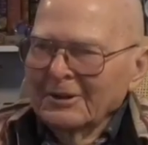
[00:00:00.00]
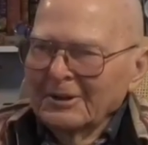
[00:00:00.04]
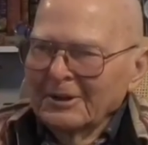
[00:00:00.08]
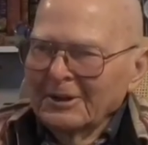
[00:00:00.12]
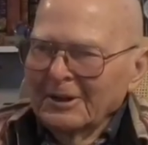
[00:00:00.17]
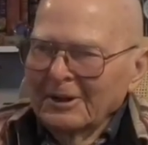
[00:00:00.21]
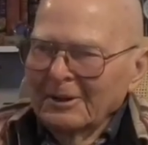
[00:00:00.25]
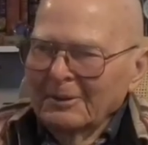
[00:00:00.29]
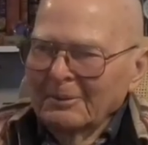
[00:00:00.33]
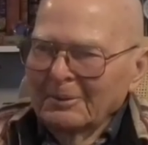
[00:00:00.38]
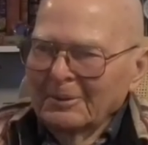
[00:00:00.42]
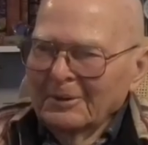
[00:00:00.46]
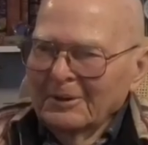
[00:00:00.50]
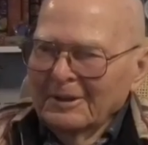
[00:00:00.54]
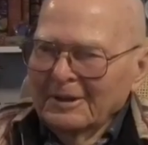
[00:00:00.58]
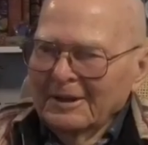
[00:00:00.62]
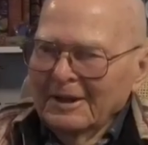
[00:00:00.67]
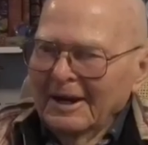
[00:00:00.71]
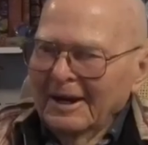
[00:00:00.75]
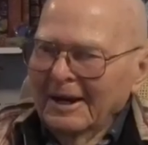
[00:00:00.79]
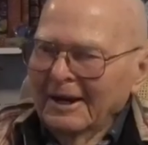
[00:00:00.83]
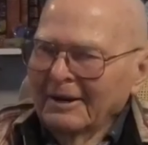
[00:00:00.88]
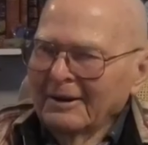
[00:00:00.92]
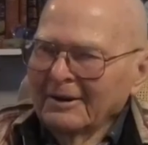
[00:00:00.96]
coming
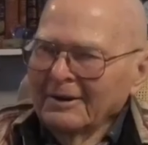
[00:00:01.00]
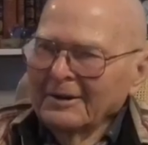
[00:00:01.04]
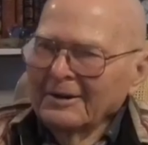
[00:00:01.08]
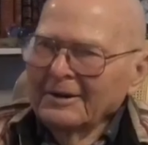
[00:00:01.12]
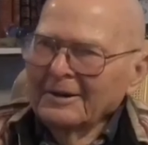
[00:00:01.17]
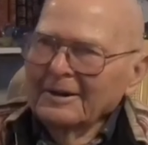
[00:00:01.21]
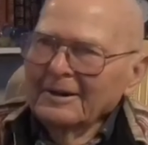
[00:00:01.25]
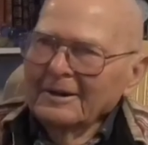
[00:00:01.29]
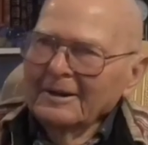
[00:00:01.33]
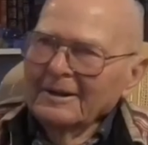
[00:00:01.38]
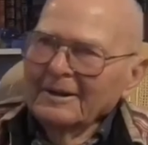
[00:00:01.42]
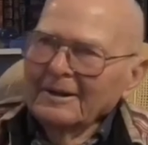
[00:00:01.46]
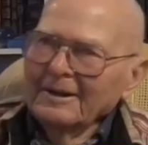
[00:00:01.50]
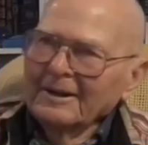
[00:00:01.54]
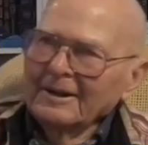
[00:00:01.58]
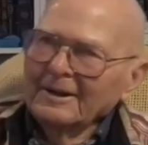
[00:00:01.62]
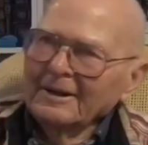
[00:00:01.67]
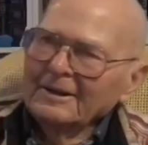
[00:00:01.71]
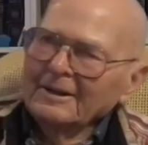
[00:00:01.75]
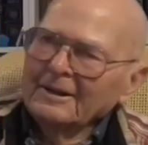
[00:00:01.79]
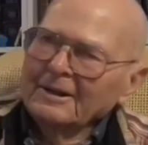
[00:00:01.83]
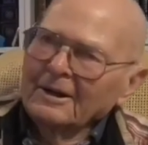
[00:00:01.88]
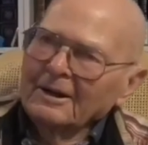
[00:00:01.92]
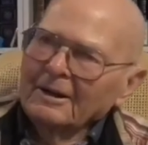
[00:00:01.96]
down.
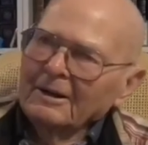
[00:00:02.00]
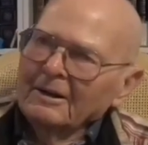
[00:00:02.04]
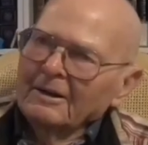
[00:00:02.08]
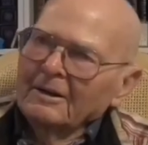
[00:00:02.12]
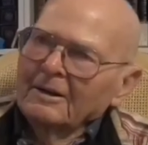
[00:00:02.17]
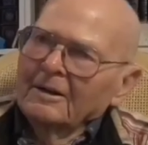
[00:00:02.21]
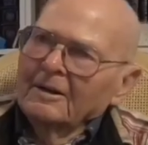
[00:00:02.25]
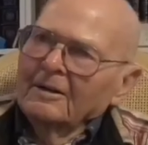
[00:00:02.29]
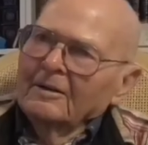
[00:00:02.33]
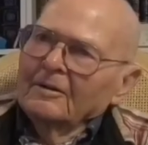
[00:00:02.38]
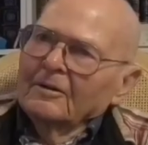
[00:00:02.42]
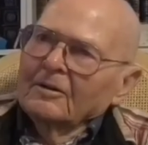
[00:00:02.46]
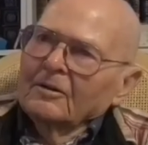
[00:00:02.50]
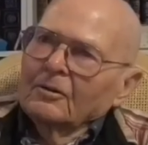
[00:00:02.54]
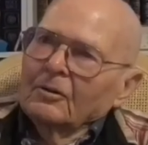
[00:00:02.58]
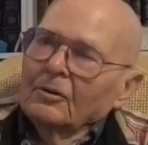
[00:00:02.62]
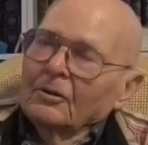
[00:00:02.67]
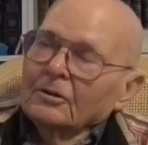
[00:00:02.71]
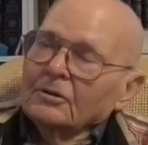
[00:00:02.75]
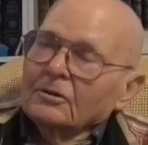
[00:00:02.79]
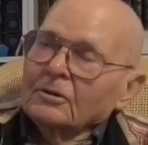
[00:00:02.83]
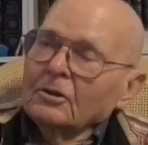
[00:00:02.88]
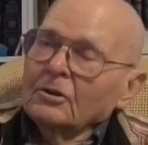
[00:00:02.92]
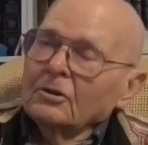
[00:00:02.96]
And uh, of
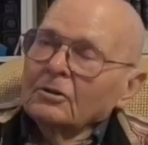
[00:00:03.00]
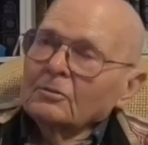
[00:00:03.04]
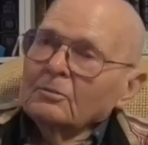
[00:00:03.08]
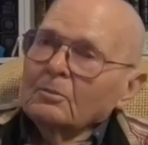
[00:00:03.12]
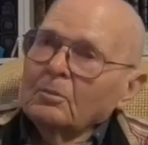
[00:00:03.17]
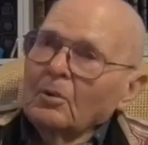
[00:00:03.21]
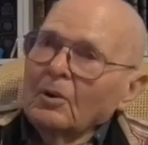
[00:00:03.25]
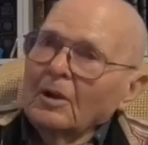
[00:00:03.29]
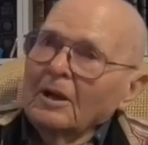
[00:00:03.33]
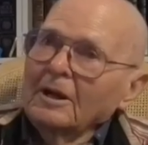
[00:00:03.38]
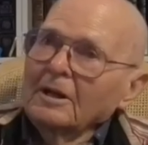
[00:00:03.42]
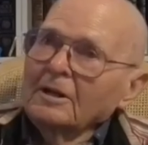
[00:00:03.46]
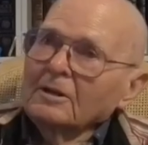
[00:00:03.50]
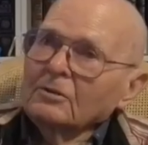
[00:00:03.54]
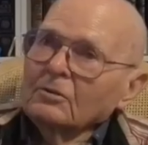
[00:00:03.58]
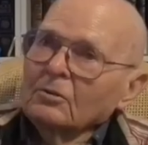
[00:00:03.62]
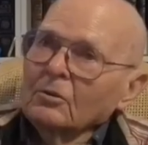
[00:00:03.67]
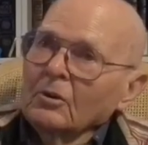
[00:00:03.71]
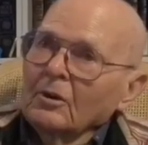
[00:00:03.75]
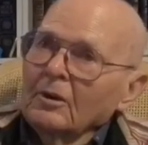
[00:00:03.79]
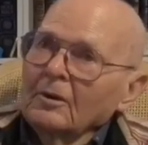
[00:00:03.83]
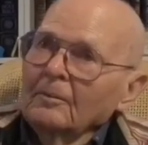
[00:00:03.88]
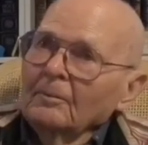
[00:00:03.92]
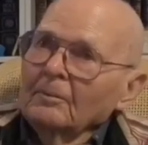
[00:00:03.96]
course, those planes
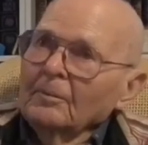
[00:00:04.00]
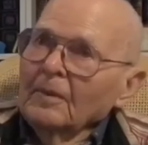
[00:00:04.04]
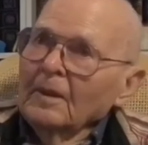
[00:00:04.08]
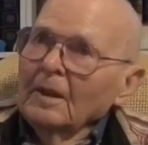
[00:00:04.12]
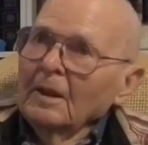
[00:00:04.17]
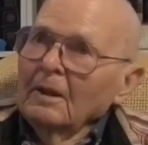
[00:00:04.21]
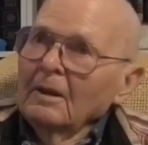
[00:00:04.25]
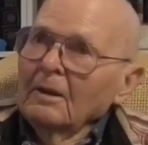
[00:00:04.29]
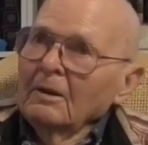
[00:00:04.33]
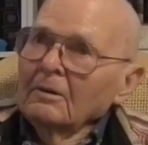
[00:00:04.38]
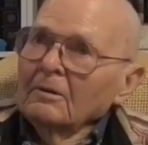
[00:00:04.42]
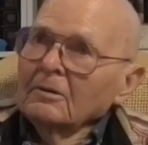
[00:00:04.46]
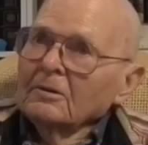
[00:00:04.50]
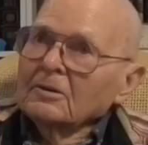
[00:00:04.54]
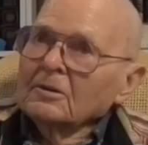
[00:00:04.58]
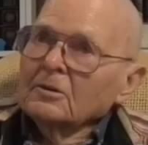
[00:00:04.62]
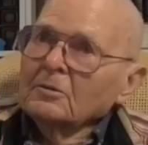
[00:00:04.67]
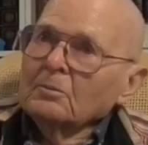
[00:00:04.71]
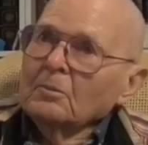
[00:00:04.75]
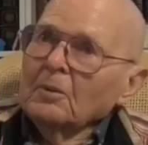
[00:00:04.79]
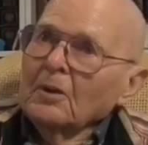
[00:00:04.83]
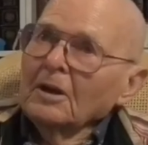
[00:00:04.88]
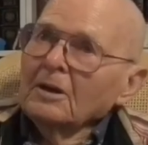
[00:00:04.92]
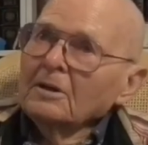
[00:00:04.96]
were
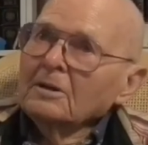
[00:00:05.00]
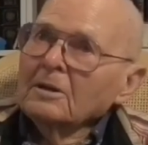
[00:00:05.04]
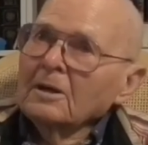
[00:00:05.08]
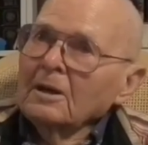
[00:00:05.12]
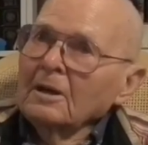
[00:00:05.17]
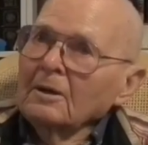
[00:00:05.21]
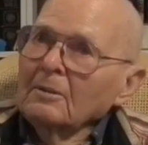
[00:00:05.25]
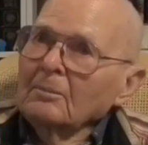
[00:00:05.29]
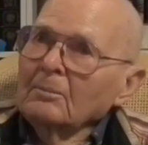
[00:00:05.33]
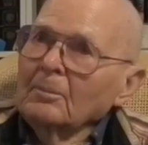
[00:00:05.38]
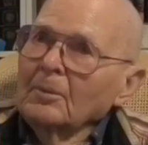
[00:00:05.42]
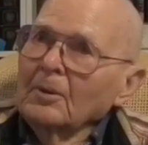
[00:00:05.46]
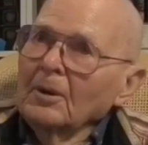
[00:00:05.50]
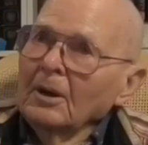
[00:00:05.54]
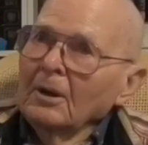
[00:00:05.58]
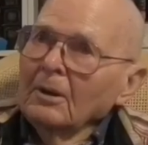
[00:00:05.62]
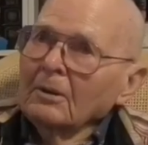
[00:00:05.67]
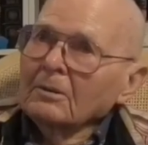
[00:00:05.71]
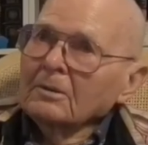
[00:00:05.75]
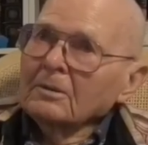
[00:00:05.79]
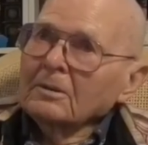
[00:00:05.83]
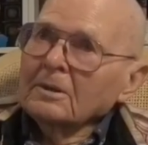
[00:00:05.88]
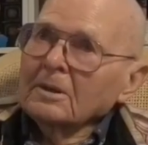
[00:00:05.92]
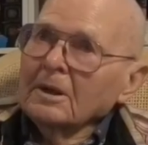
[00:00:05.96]
specially
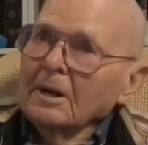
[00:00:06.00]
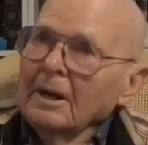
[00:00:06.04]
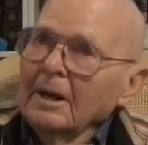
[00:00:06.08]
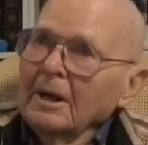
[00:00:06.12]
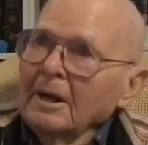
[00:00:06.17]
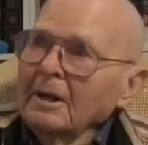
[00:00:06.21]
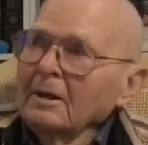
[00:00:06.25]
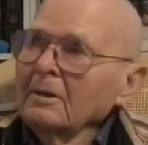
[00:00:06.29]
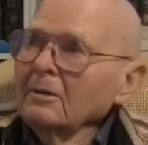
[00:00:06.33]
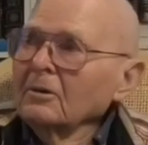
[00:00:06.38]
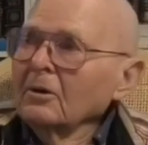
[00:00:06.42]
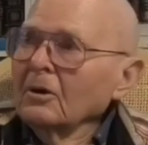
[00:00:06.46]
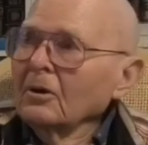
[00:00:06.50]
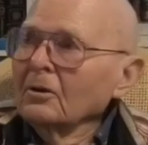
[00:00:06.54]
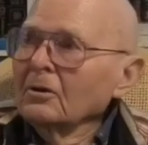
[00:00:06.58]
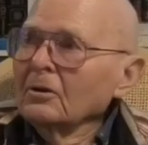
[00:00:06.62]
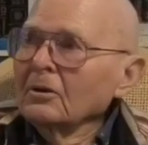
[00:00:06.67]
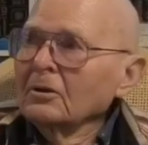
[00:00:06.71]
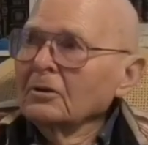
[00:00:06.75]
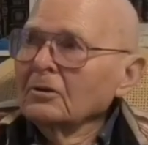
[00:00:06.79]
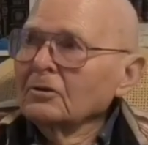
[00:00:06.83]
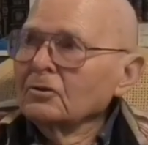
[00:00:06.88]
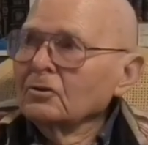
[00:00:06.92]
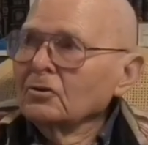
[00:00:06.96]
built to handle
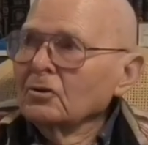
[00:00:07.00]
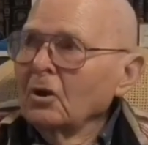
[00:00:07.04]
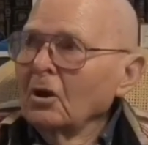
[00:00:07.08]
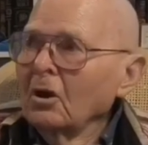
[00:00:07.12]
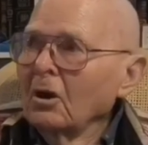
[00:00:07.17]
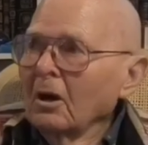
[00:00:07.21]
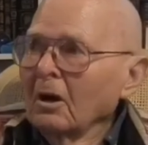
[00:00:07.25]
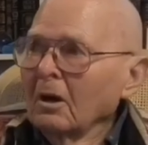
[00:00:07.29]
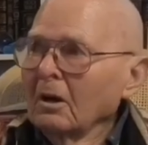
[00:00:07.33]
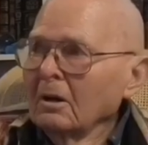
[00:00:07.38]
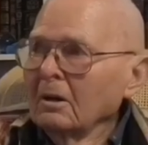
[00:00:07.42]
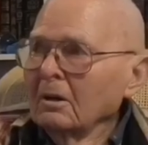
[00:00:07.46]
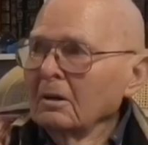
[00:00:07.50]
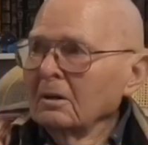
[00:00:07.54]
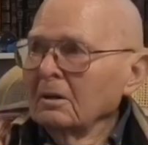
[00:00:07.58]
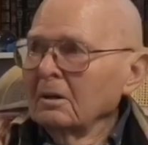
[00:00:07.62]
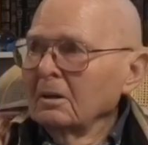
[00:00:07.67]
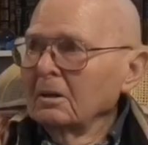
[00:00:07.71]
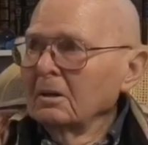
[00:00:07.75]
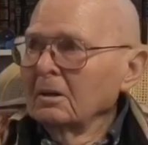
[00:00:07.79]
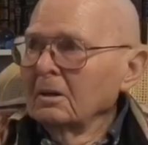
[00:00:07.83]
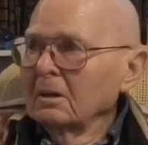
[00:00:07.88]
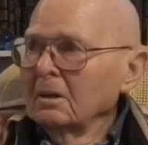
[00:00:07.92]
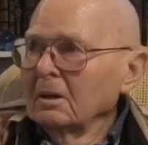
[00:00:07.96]
the shock.
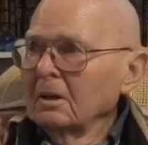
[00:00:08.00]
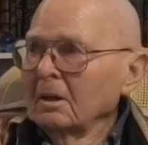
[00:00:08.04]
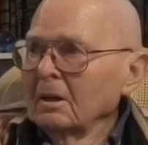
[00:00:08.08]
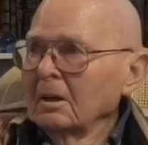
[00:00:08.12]
Yeah.